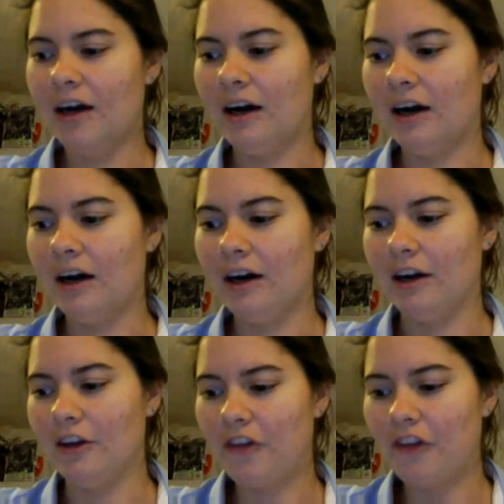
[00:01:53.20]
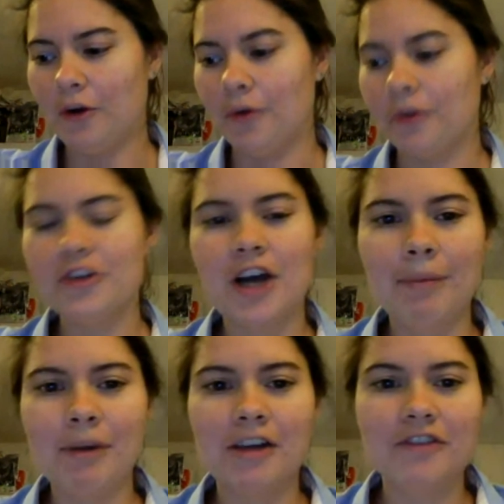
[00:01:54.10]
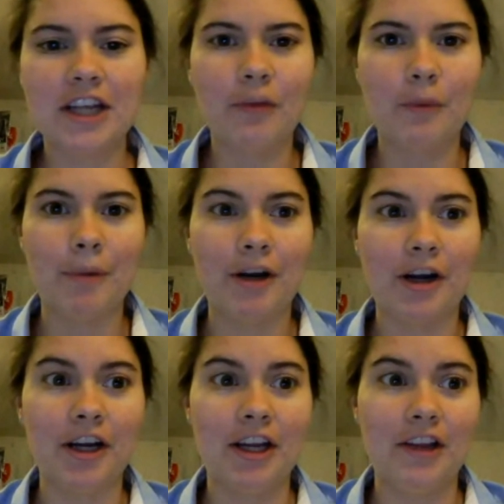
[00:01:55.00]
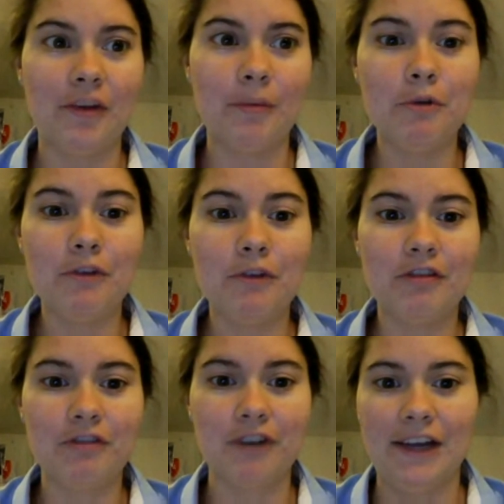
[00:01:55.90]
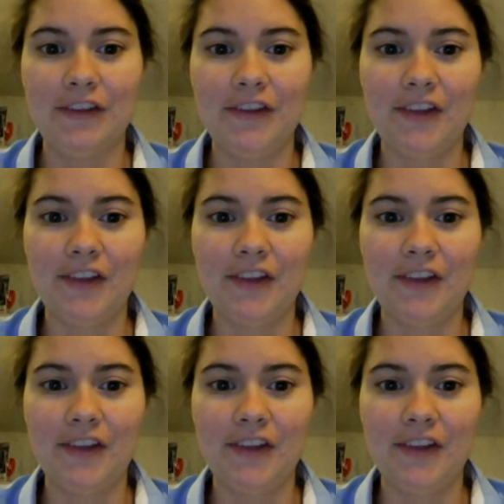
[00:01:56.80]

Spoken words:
So the topic of today's webinar is moving to France,